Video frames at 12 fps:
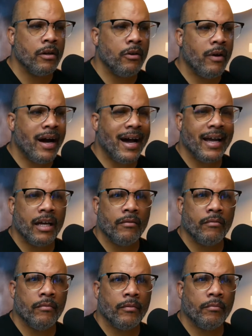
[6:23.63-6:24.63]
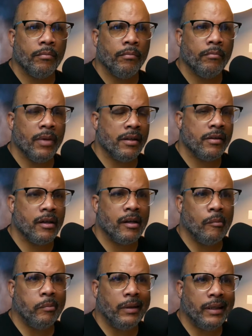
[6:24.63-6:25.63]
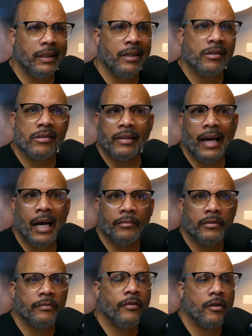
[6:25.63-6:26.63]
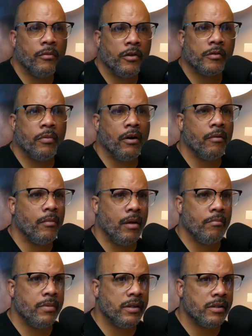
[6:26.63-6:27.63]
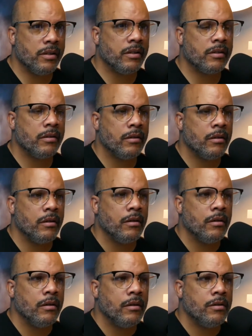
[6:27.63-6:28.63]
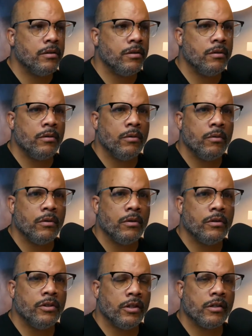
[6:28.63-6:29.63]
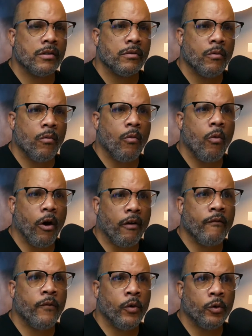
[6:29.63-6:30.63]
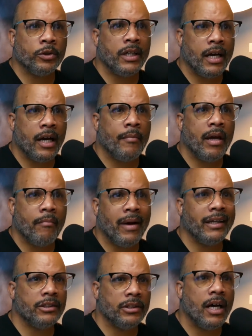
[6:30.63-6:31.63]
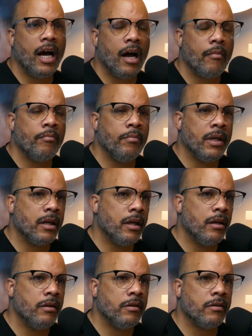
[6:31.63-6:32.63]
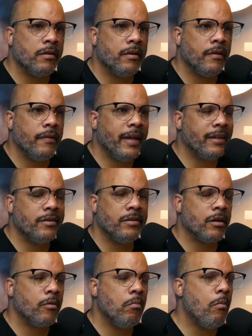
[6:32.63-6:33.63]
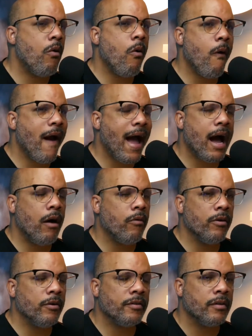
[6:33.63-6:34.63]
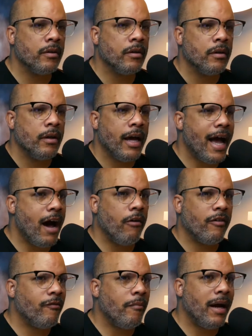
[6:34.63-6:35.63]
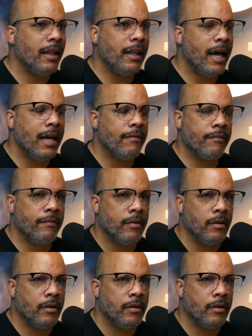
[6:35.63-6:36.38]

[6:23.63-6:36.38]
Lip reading: I had basically completely stopped, for the most part, my business to just work full time at my job, because that took more hours out of my life